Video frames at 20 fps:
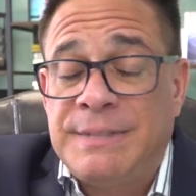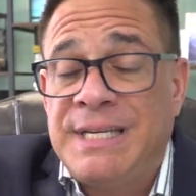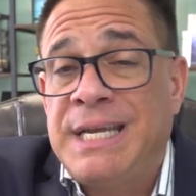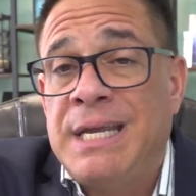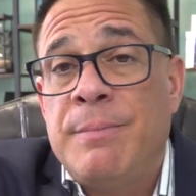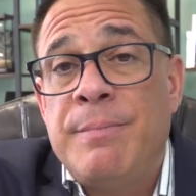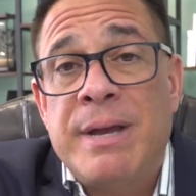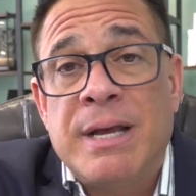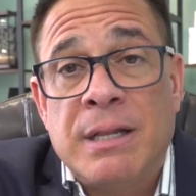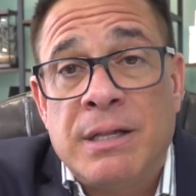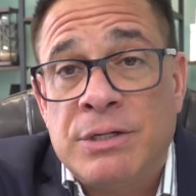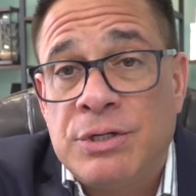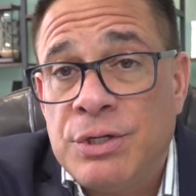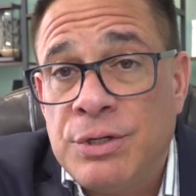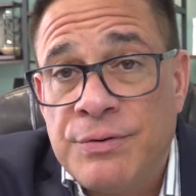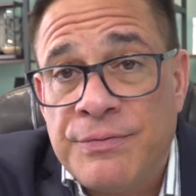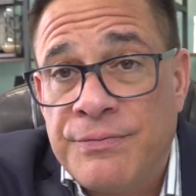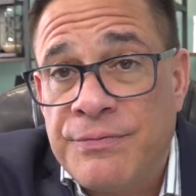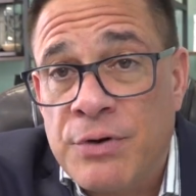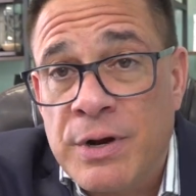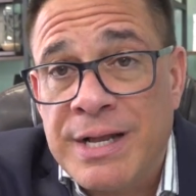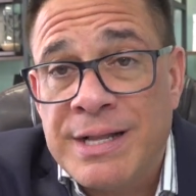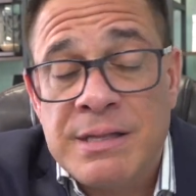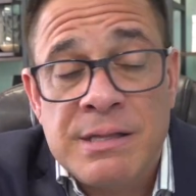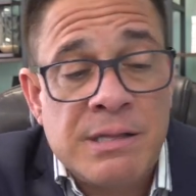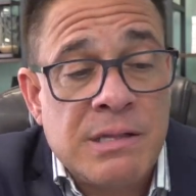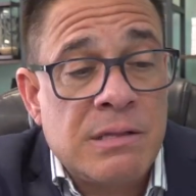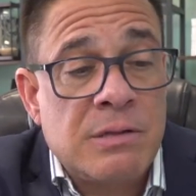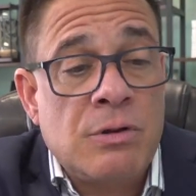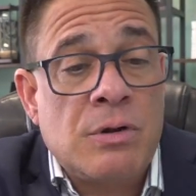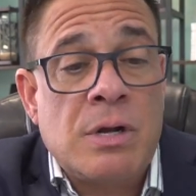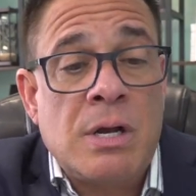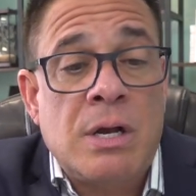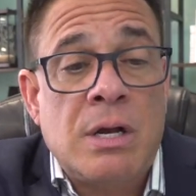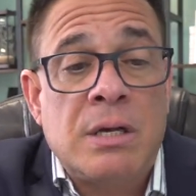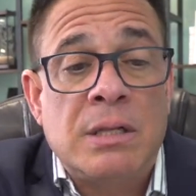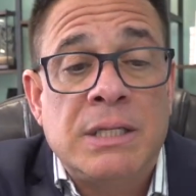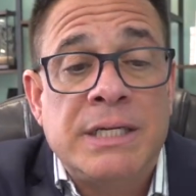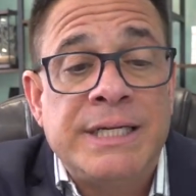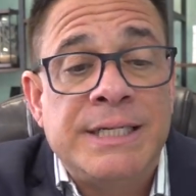email it to your friends, your
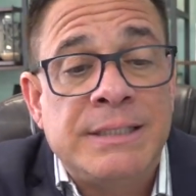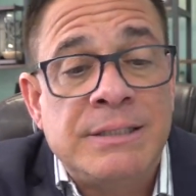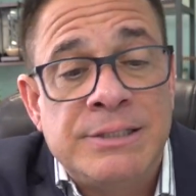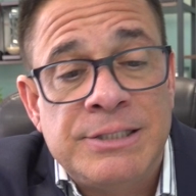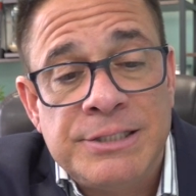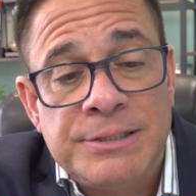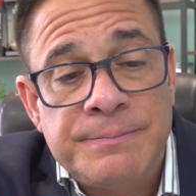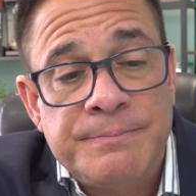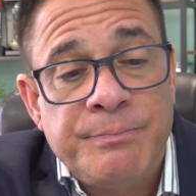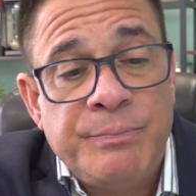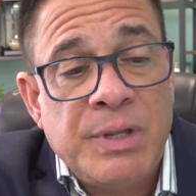colleagues,